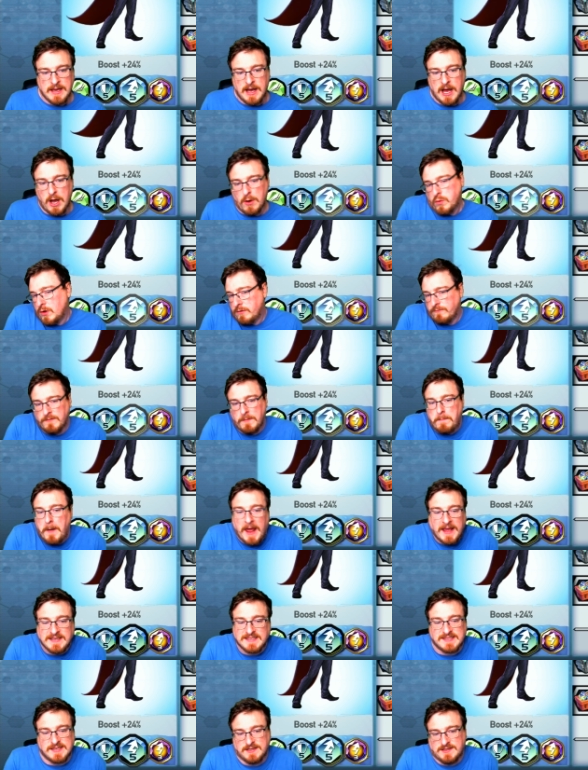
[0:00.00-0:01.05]
I wouldn't
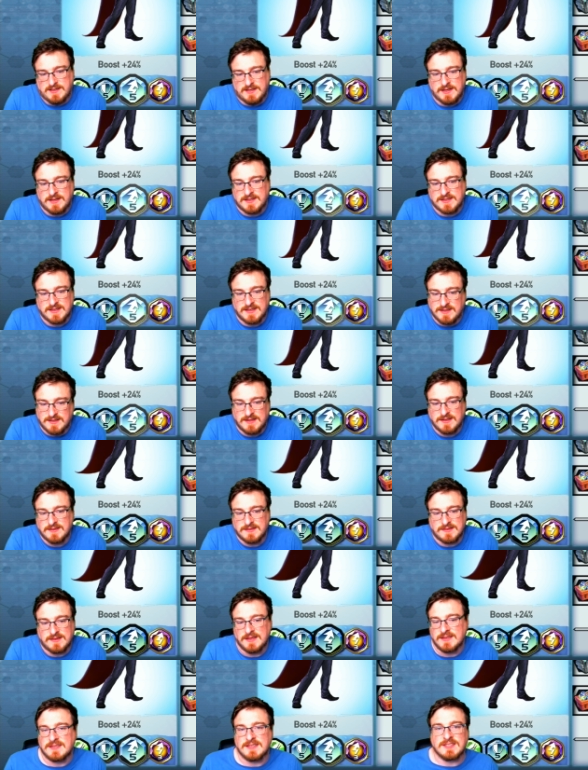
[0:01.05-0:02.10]
replace it. It's a,
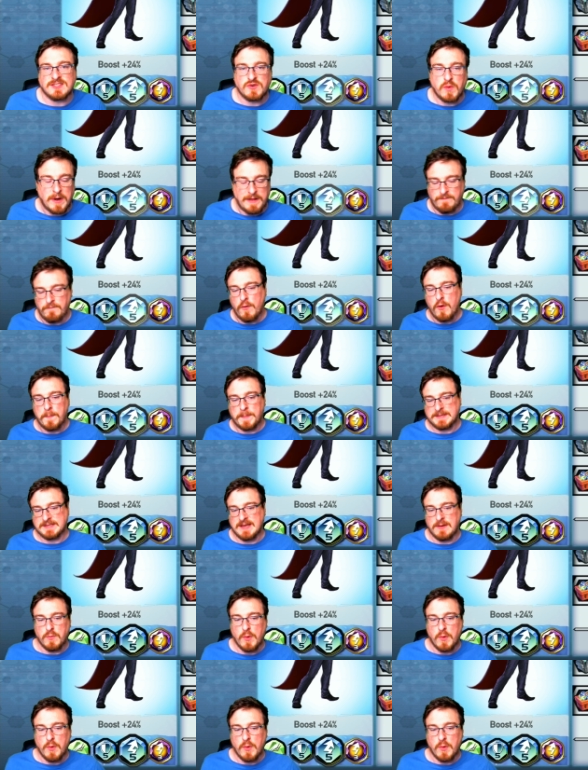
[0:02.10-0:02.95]
This is 24%.